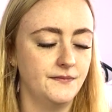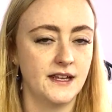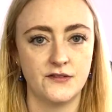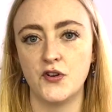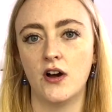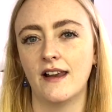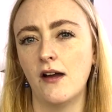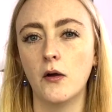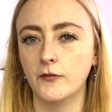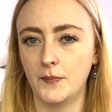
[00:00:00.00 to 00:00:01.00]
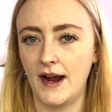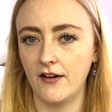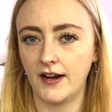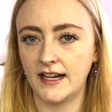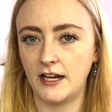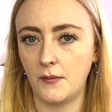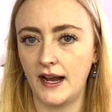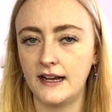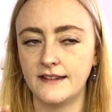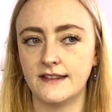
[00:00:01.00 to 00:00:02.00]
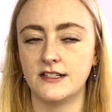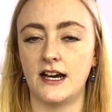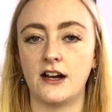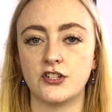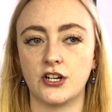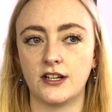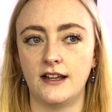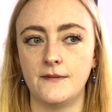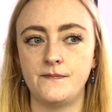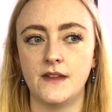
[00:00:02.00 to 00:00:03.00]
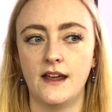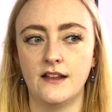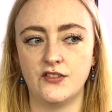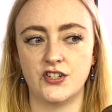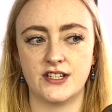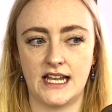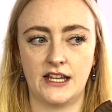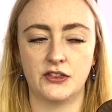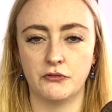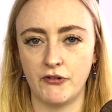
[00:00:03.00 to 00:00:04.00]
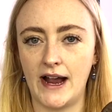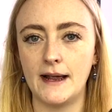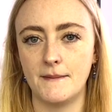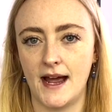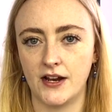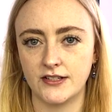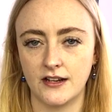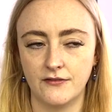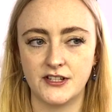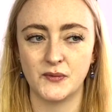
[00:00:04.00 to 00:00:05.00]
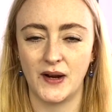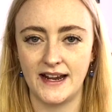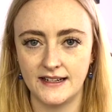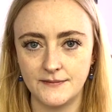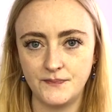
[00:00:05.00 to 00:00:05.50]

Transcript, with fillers: is not like overpowering in any way and then the dark chocolate is just like the right amount of sweet